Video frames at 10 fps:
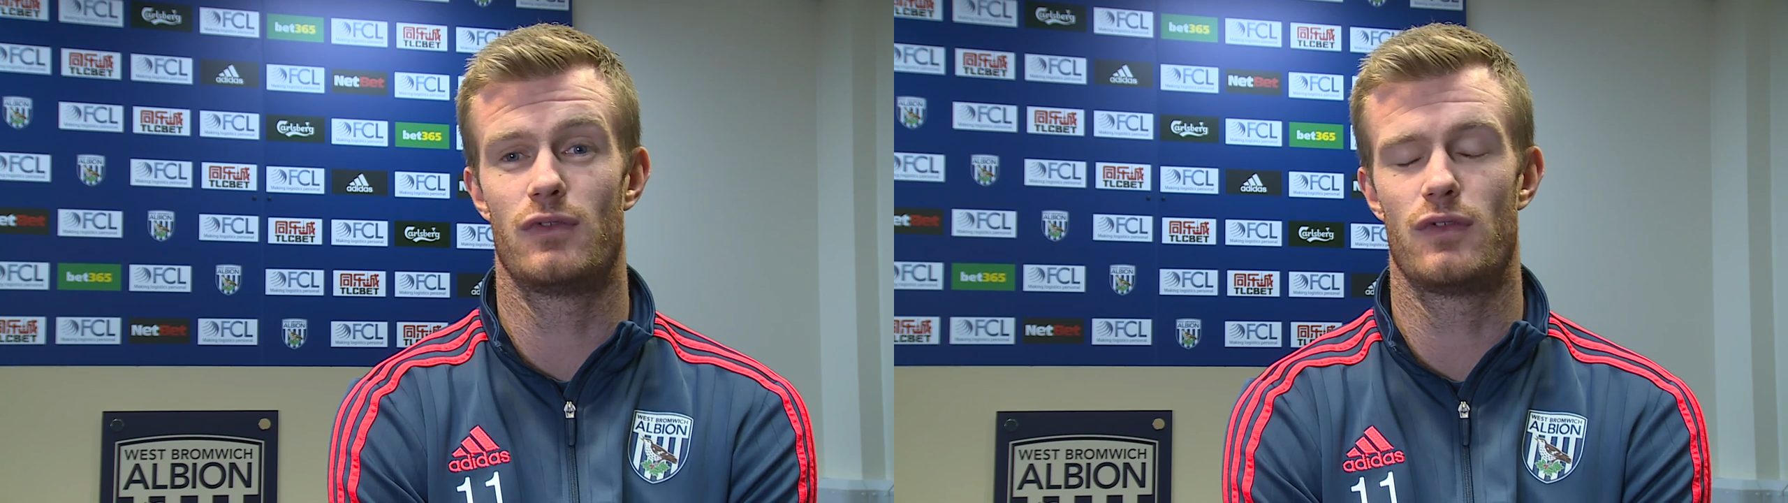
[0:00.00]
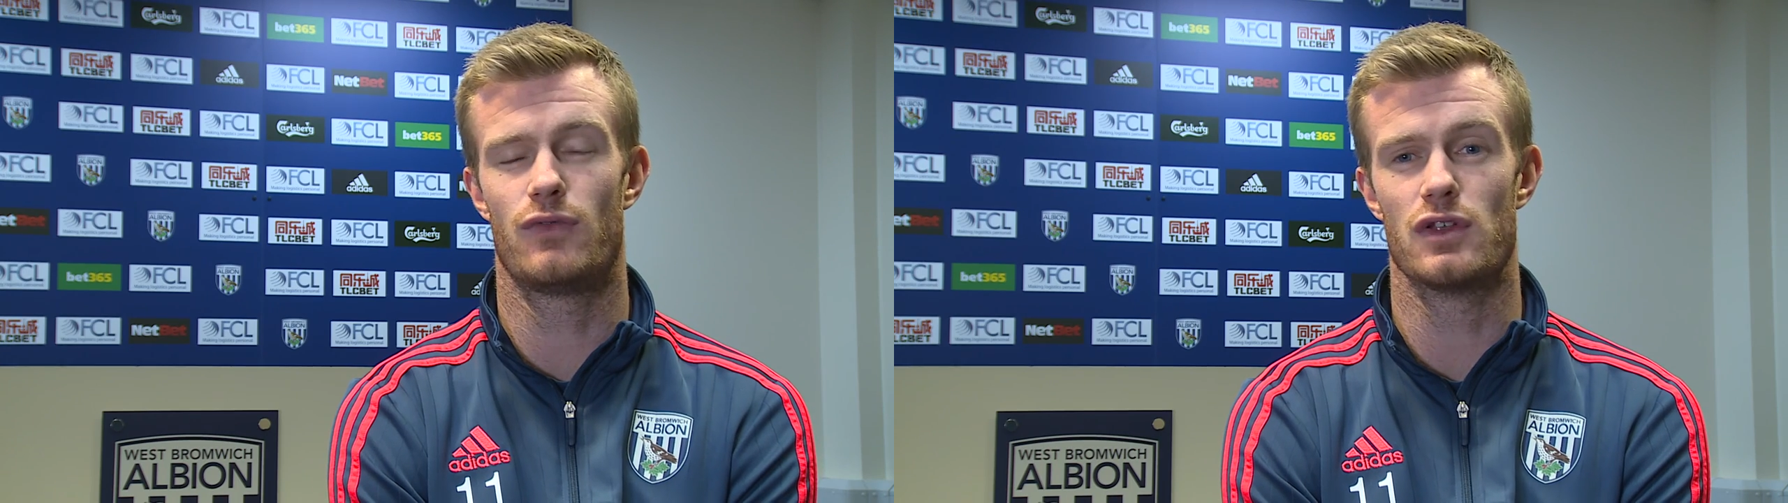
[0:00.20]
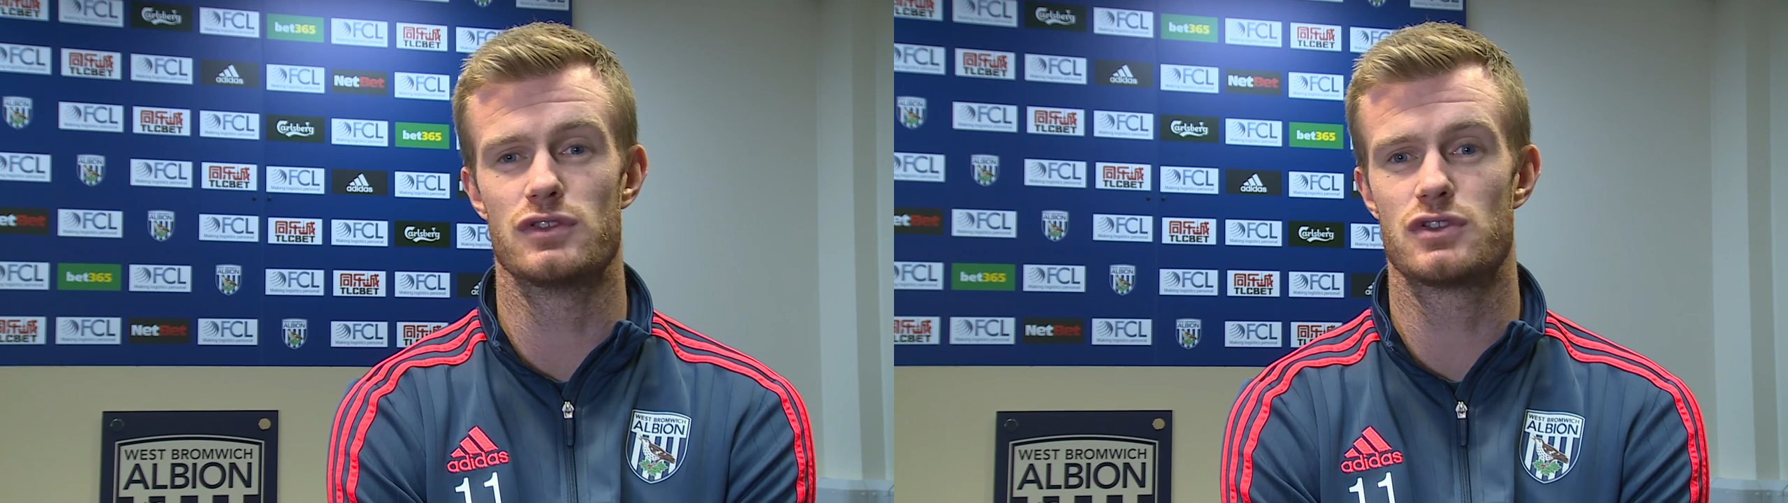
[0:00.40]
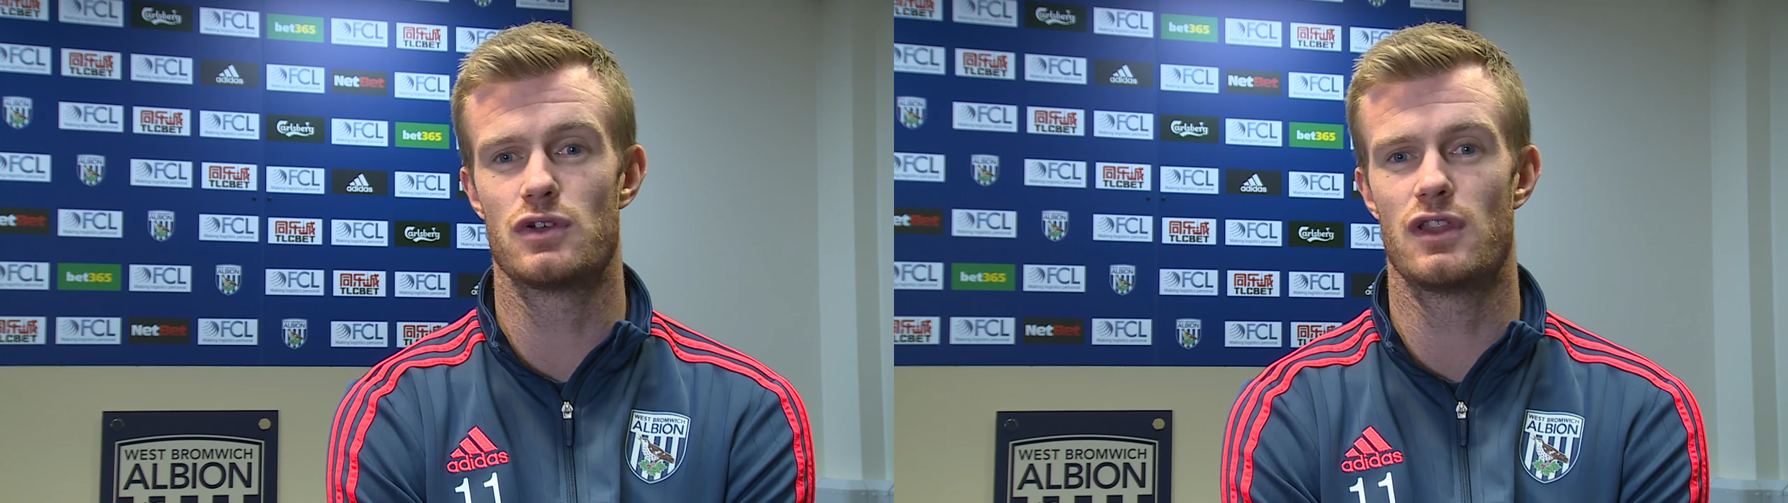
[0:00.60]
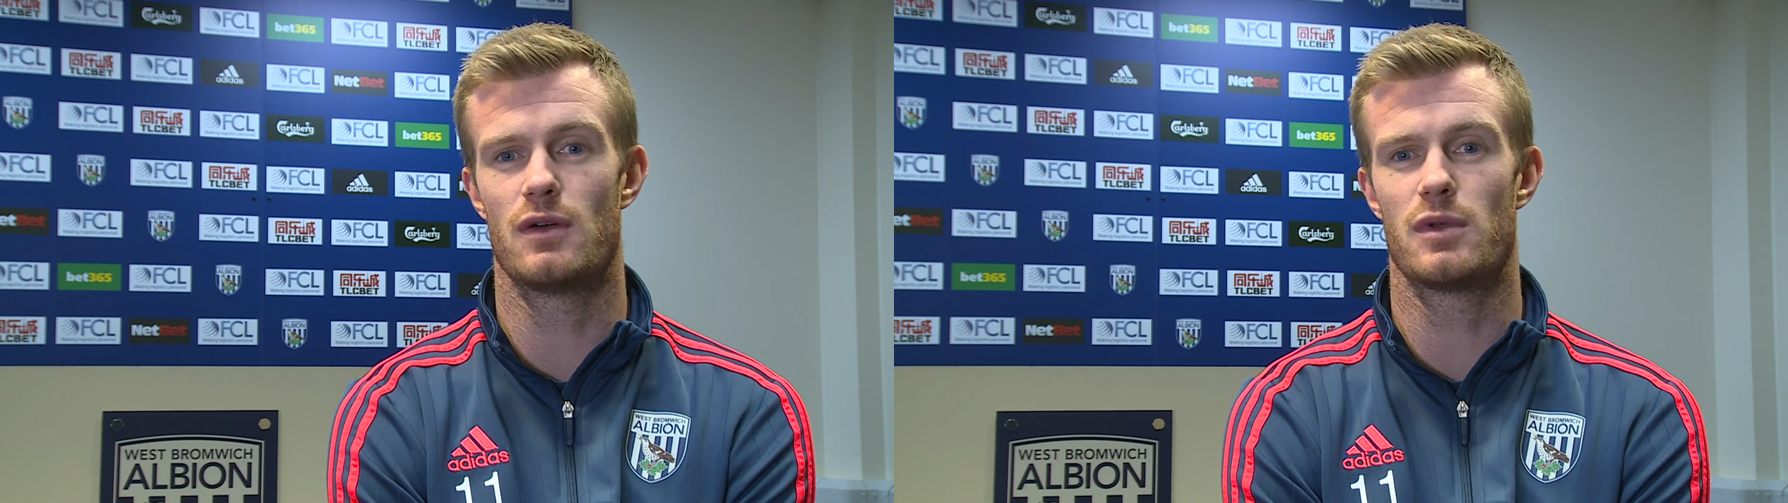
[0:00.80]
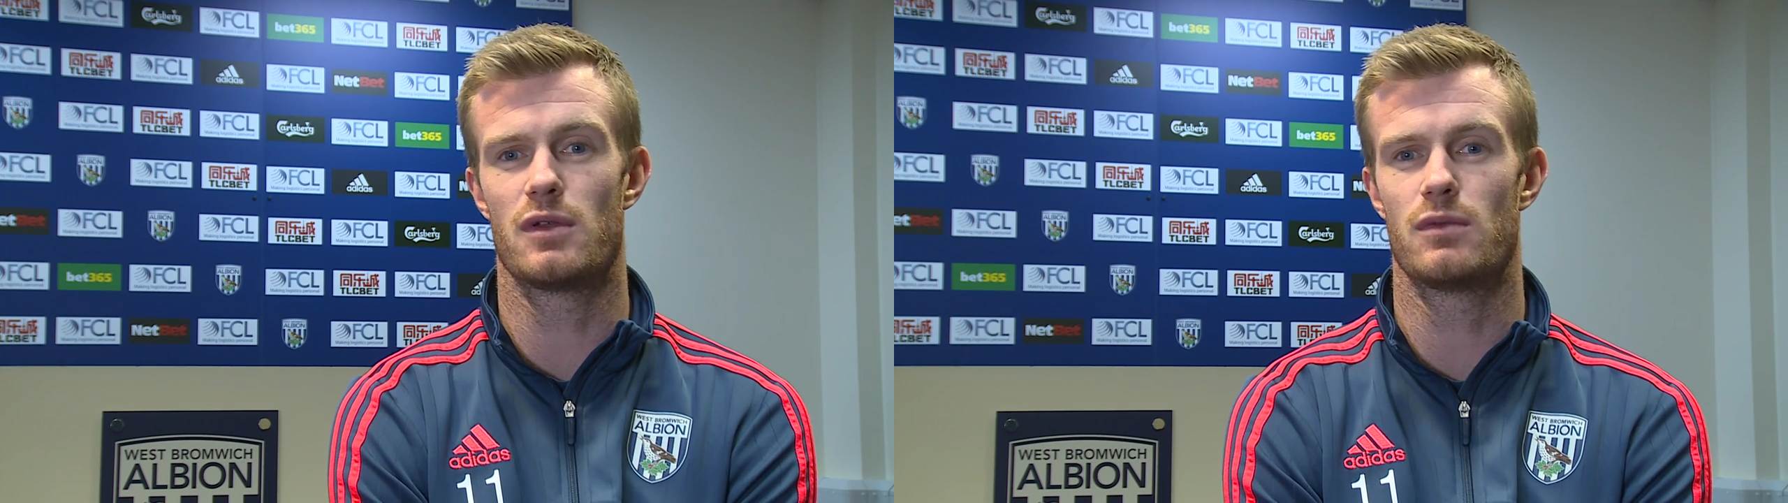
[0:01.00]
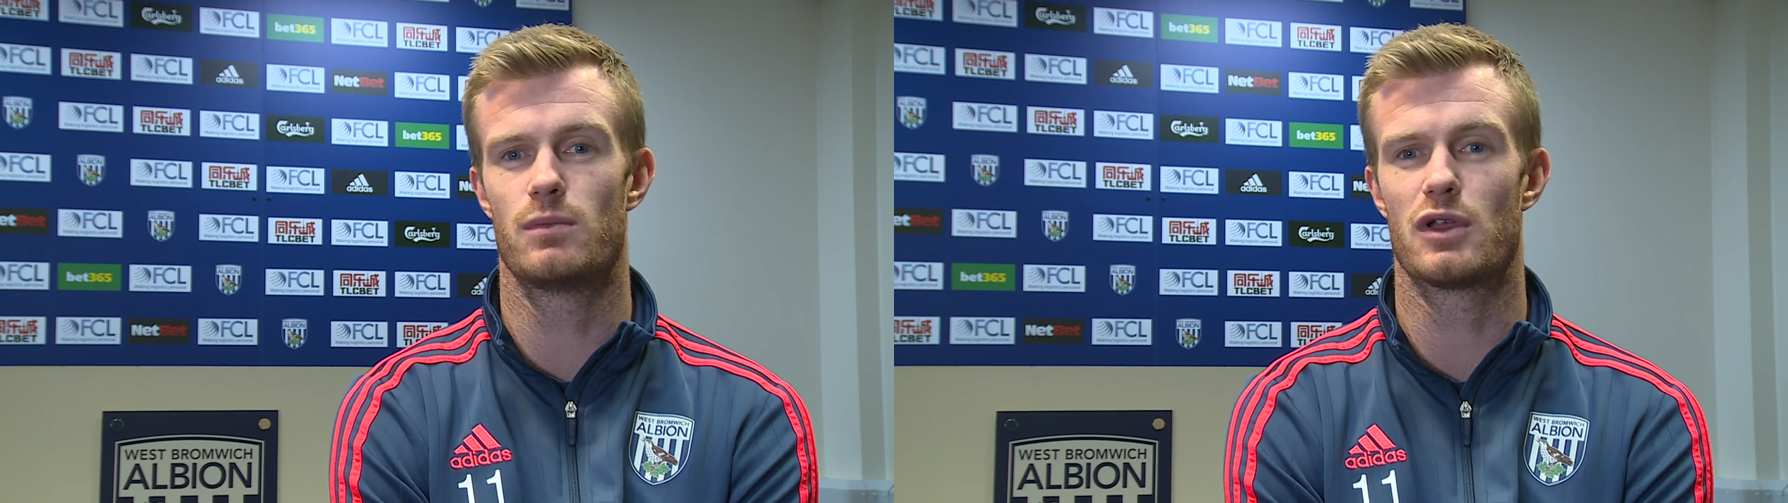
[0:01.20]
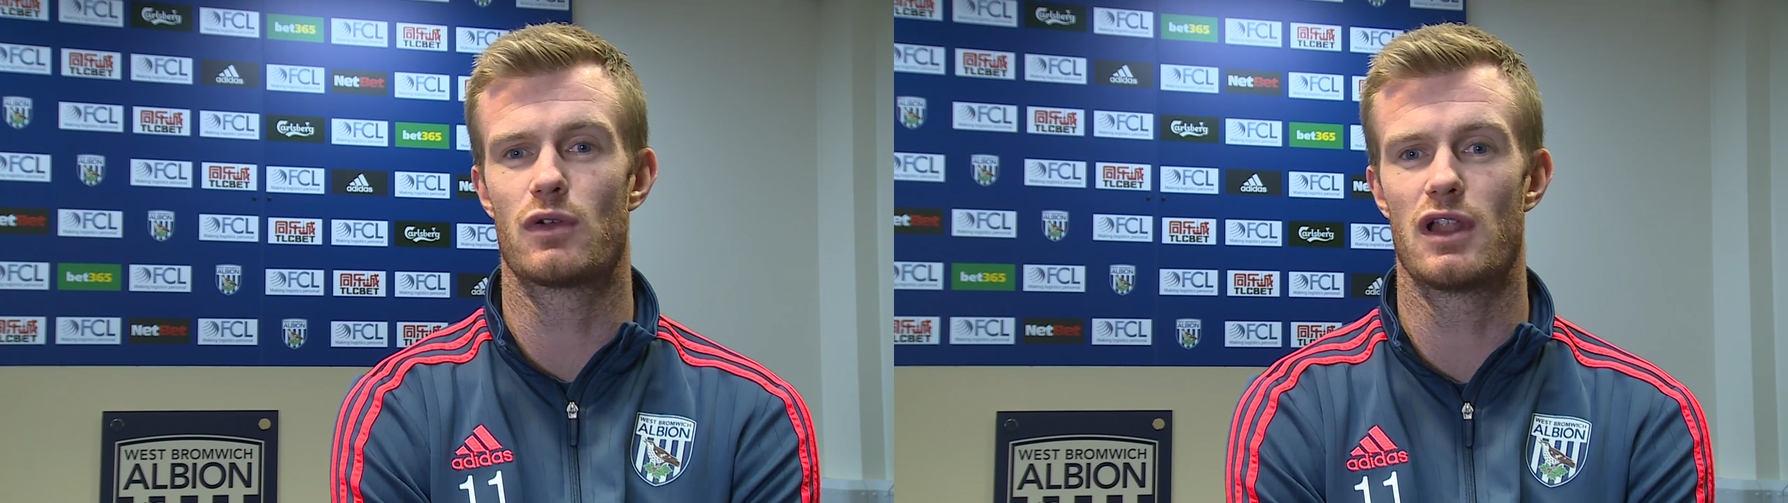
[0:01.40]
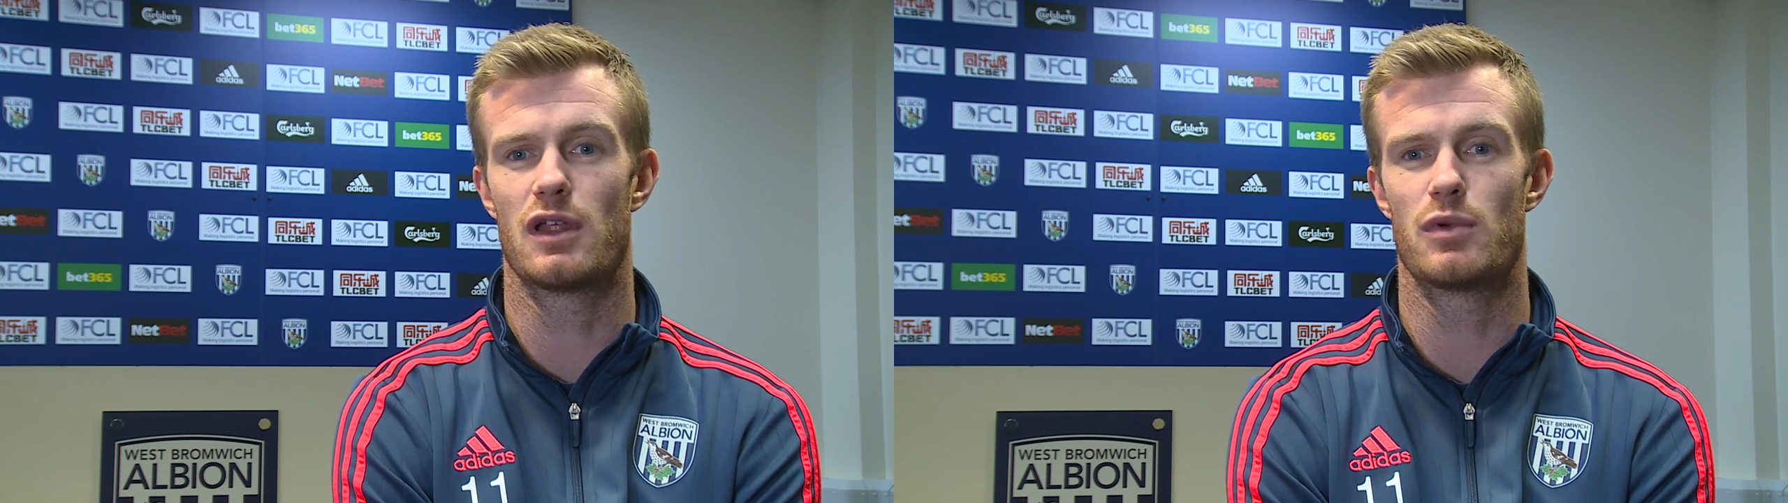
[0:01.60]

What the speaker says: funds to it, that would be greatly